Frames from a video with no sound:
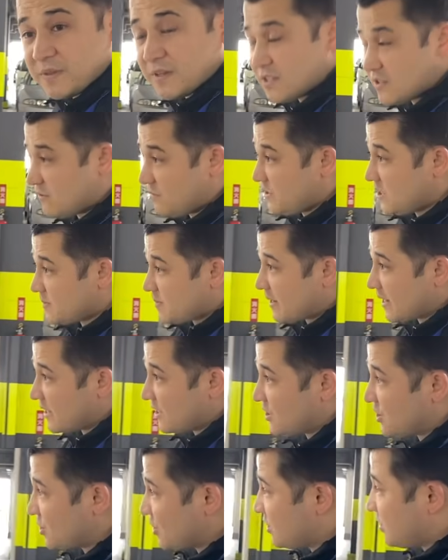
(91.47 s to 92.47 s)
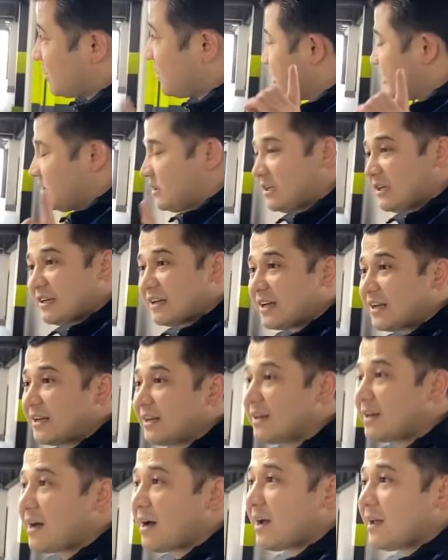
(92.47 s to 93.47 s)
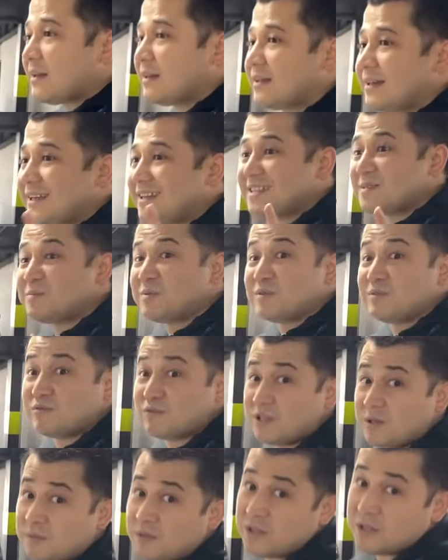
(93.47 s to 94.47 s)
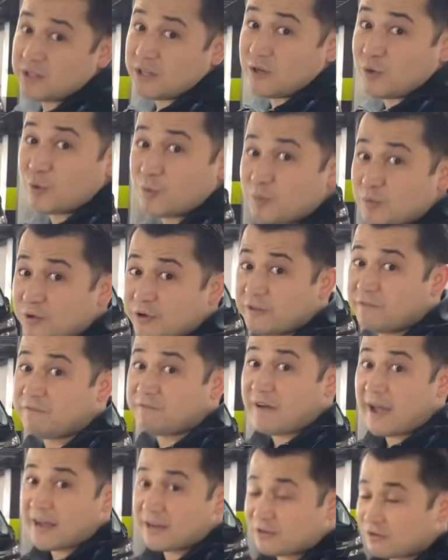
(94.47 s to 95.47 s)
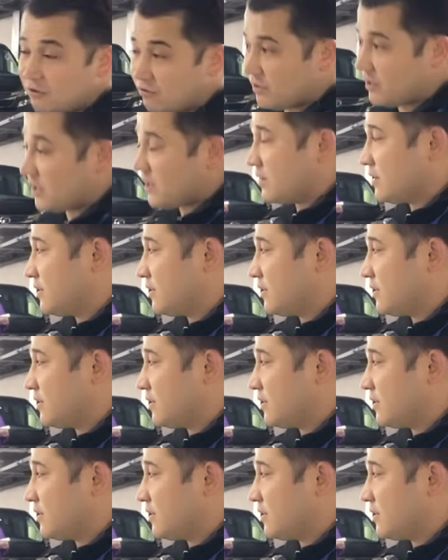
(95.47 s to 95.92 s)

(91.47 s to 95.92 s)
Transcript: It's a V-Spec edition, year ninety-nine, and it's been rebuilt at Omori Factory.